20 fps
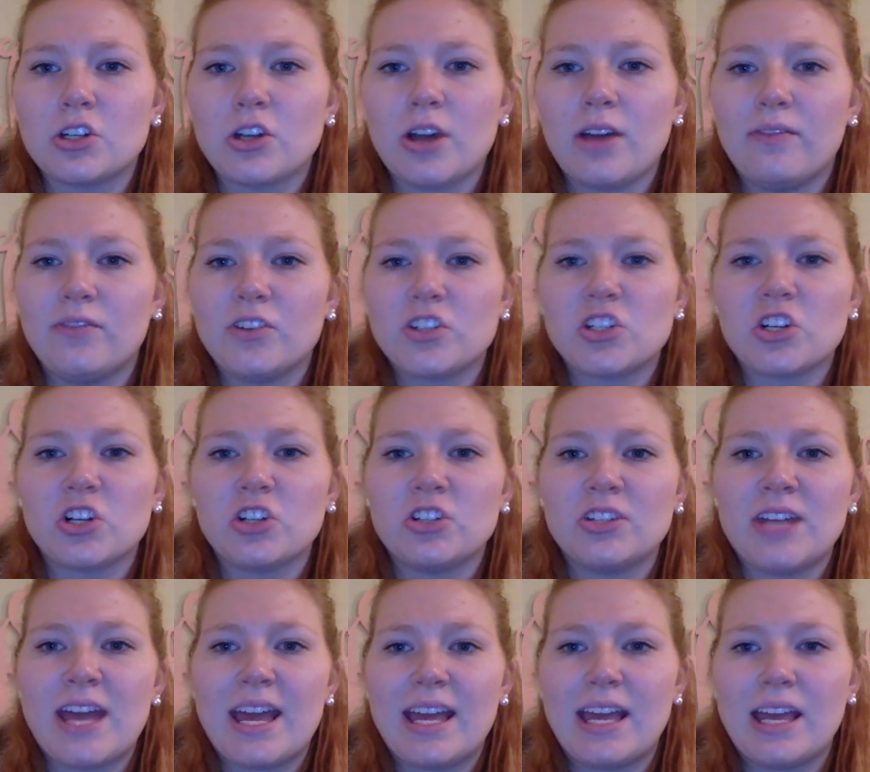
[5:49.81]
great for turn
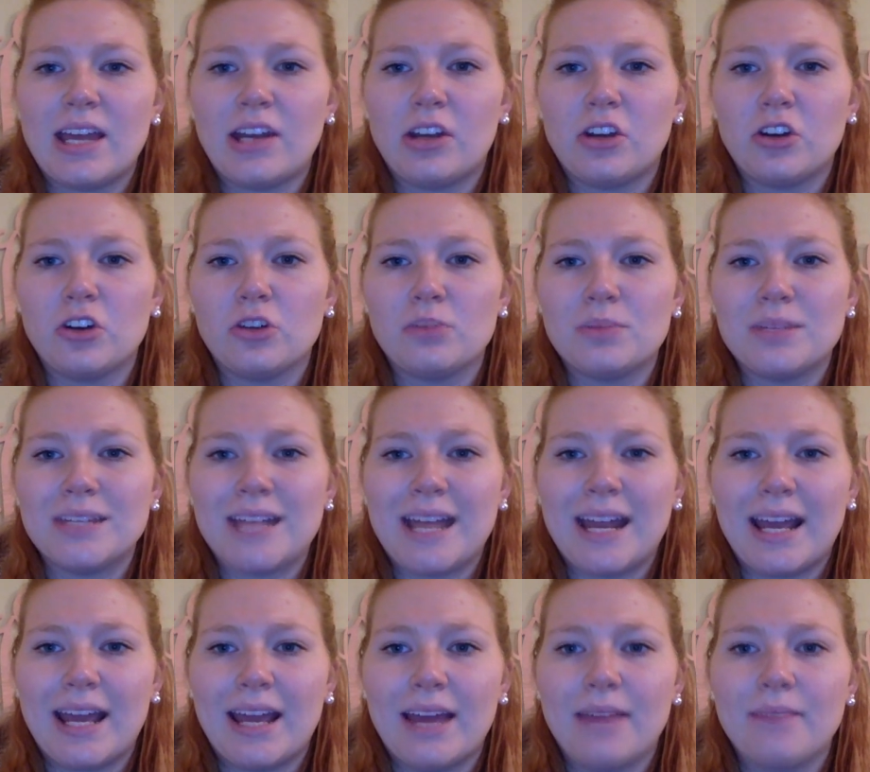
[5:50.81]
taking in a group
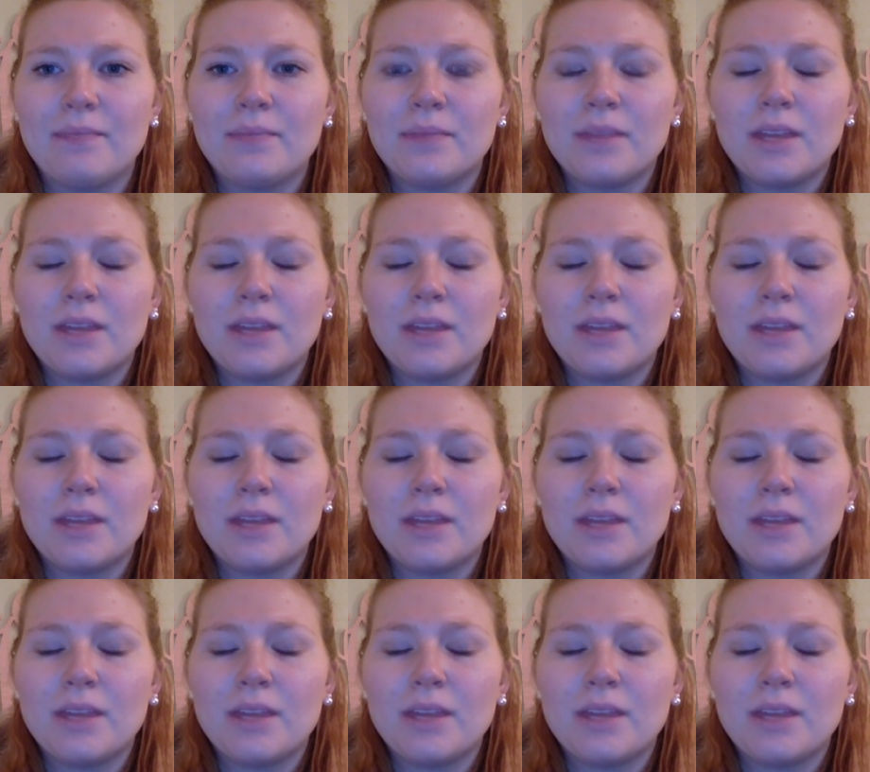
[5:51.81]
setting.